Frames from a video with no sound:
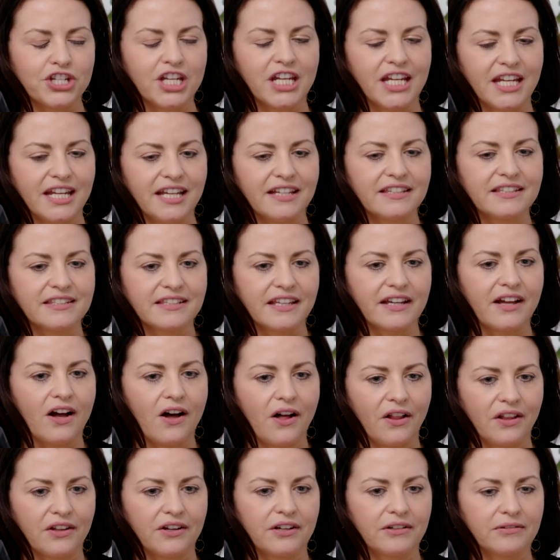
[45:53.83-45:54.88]
G. It's like
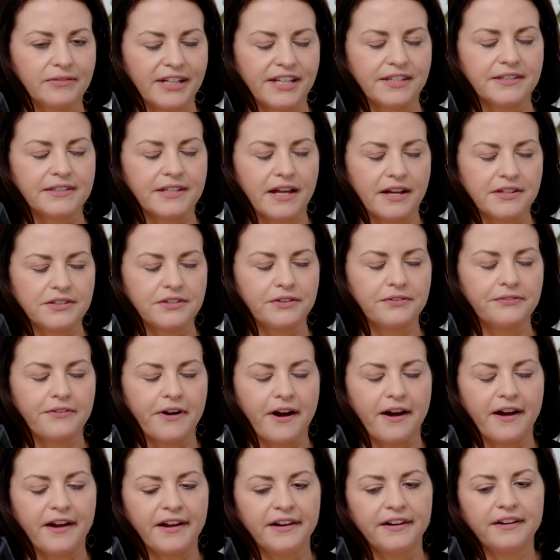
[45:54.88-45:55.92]
all our insides are
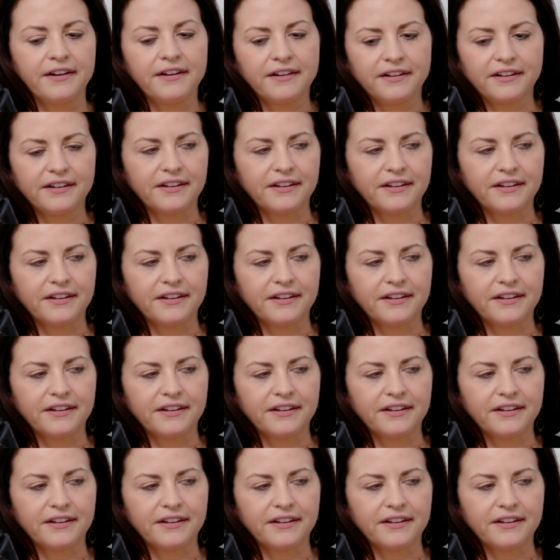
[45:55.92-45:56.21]
fried.